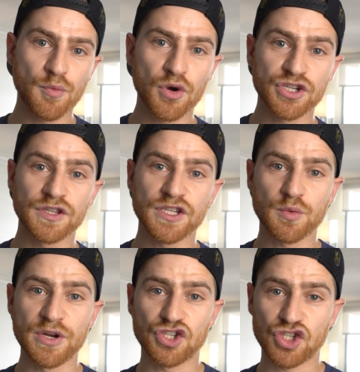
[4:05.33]
pushing the
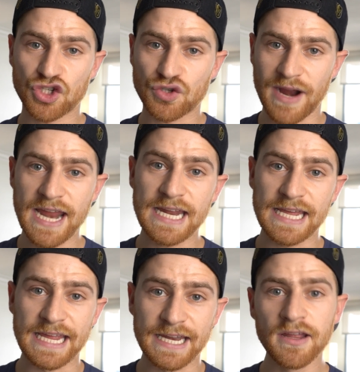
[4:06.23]
switch straight
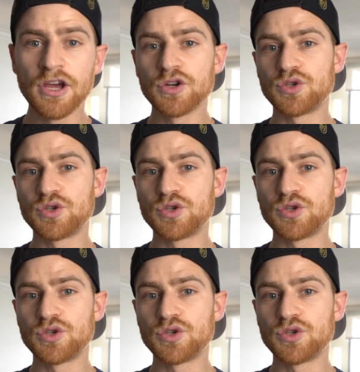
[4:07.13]
in.